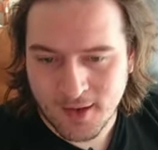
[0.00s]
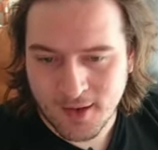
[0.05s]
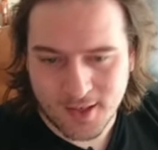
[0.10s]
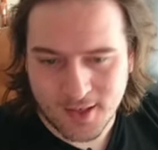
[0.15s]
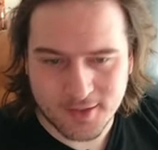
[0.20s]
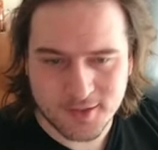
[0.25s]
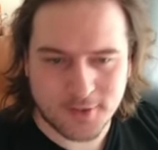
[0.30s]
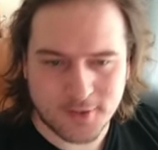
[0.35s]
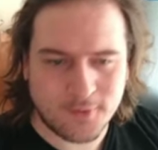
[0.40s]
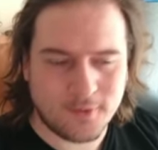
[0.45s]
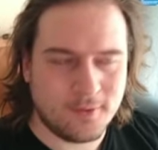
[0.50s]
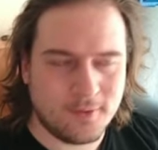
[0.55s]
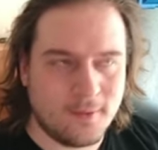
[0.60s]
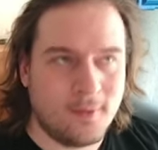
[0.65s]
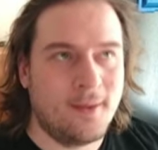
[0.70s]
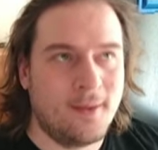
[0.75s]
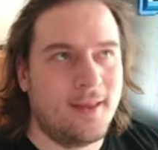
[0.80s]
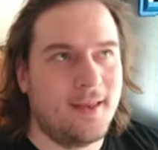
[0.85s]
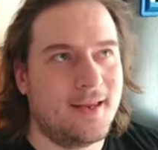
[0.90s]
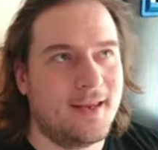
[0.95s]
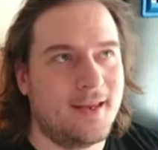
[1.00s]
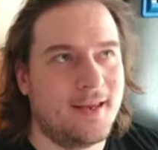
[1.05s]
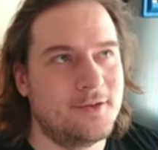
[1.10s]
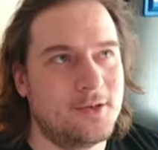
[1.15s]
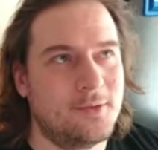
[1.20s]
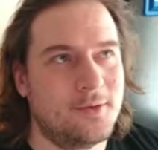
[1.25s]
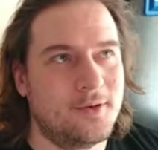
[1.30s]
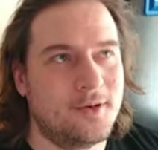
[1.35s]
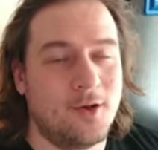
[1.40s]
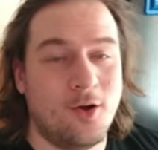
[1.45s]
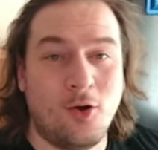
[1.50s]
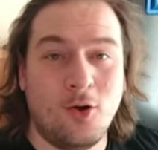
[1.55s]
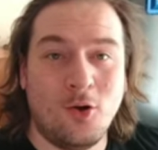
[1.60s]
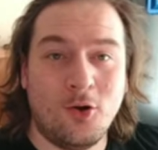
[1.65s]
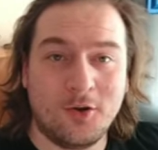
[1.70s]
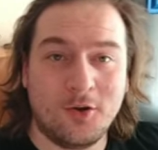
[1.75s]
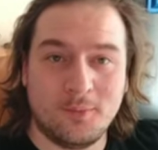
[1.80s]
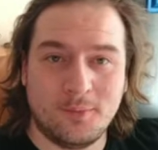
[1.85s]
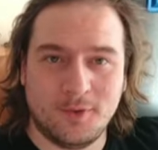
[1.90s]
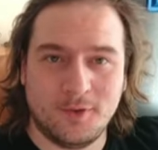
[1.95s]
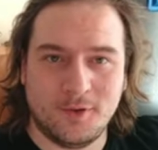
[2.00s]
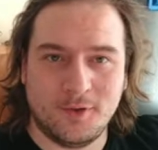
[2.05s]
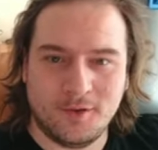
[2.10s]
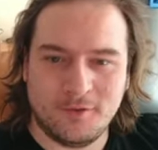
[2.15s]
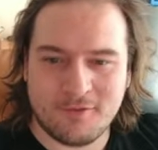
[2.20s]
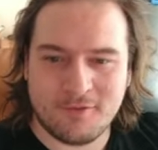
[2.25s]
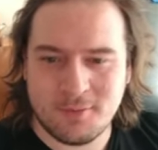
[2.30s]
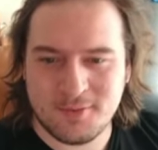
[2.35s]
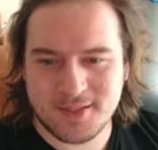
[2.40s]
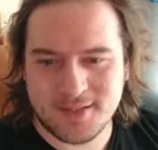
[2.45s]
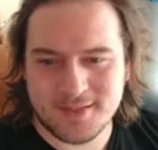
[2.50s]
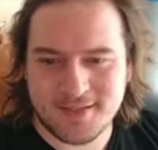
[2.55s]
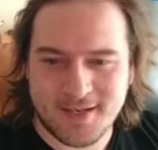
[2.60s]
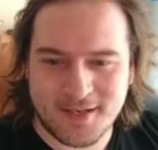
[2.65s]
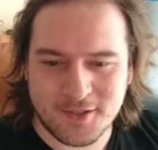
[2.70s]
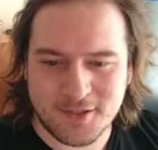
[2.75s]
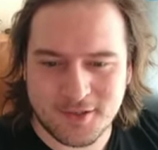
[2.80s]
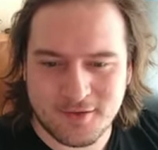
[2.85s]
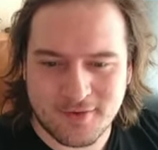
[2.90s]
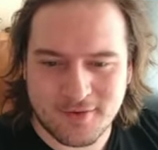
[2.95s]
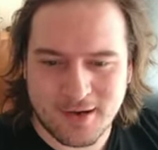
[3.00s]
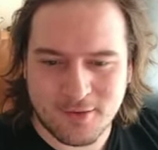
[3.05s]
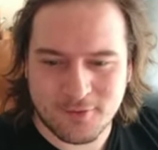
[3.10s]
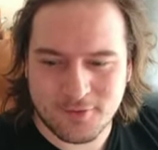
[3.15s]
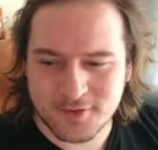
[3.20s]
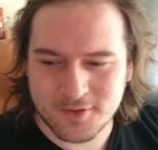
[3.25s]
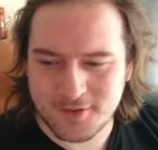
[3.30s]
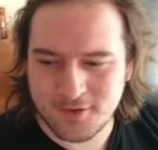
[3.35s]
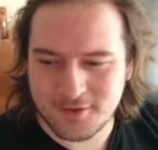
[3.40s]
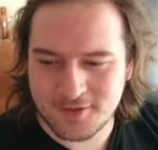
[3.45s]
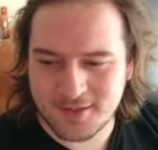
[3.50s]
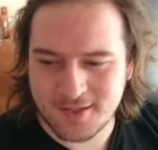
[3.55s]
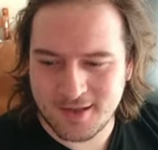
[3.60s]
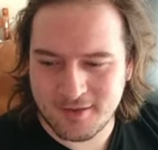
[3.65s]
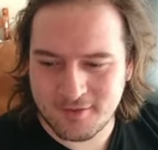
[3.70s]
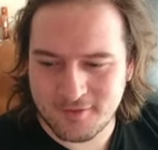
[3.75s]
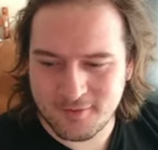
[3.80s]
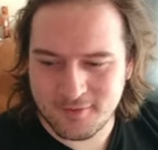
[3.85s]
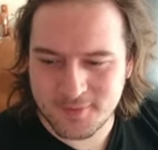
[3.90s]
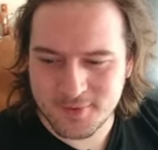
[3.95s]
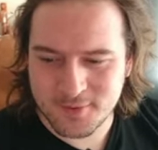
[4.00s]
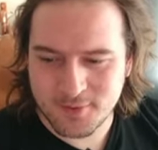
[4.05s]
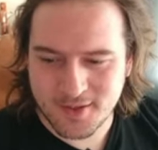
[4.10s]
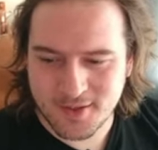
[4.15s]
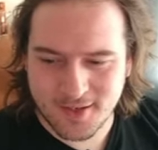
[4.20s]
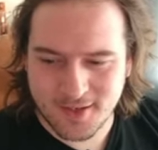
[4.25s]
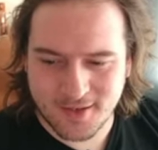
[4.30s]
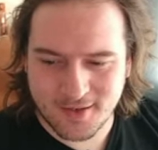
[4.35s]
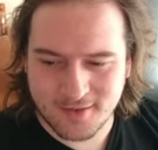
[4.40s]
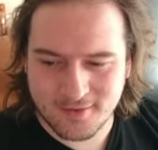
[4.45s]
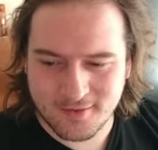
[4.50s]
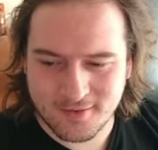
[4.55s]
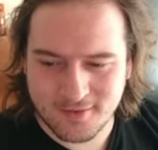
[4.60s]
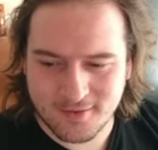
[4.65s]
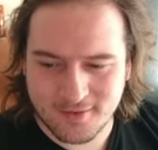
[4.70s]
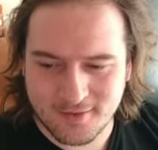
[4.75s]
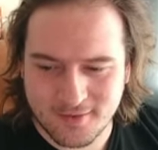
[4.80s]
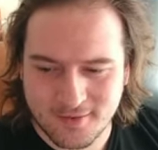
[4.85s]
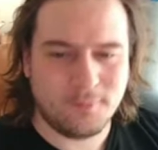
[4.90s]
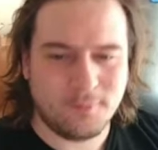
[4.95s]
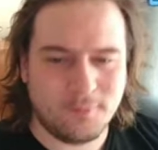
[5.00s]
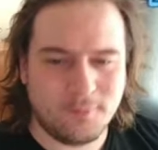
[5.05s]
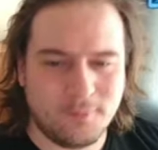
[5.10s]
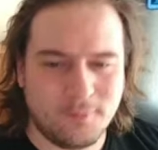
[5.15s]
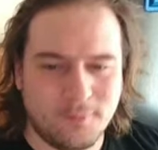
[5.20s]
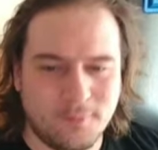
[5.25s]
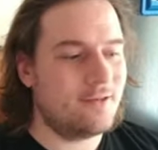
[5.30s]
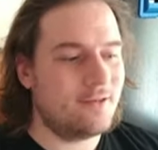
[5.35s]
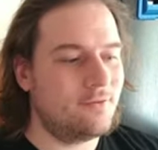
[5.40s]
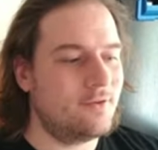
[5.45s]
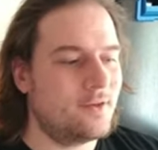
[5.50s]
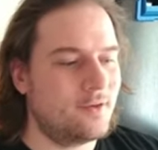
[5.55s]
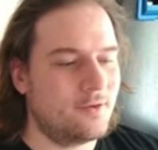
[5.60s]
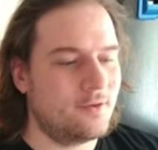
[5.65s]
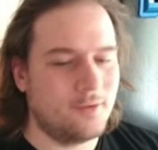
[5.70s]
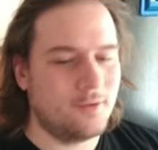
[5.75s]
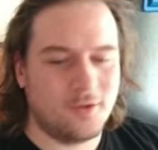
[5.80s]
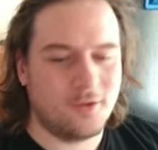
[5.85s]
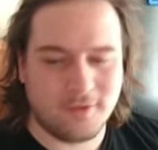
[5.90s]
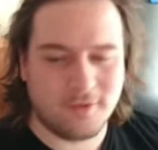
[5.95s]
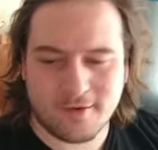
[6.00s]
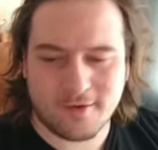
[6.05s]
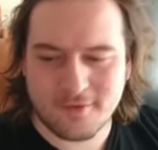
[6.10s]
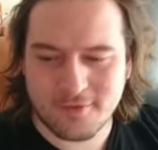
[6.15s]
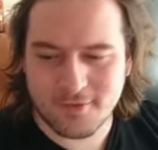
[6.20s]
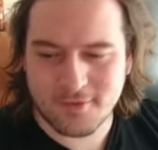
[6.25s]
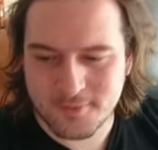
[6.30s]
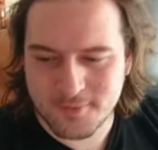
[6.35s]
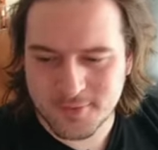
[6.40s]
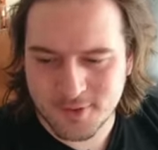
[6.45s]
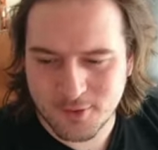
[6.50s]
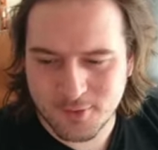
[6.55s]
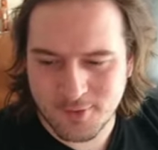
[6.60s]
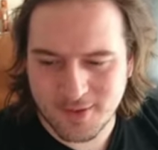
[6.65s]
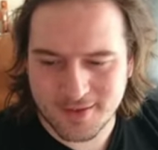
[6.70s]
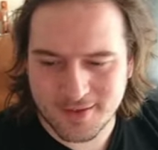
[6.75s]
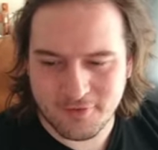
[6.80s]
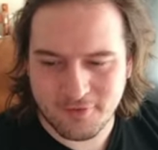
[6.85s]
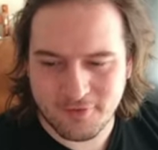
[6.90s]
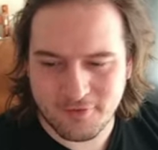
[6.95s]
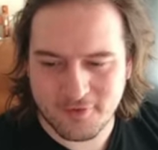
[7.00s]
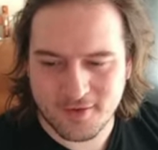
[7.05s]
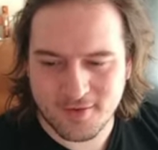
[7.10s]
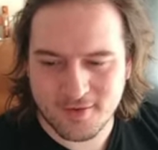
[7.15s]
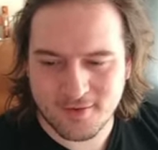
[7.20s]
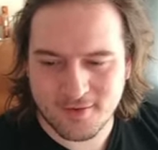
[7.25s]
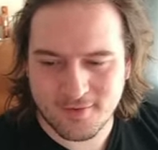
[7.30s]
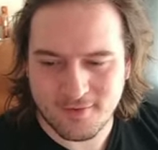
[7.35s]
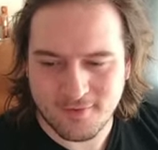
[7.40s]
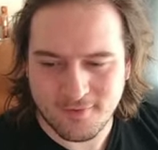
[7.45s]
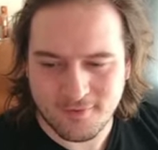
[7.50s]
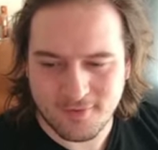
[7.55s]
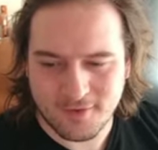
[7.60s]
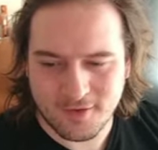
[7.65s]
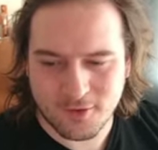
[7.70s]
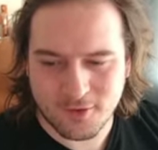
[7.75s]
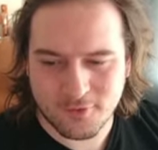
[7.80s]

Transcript: And so it gives you an audible representation of how the sorting algorithm is working. And we can see that even though all the algorithms are quite different, the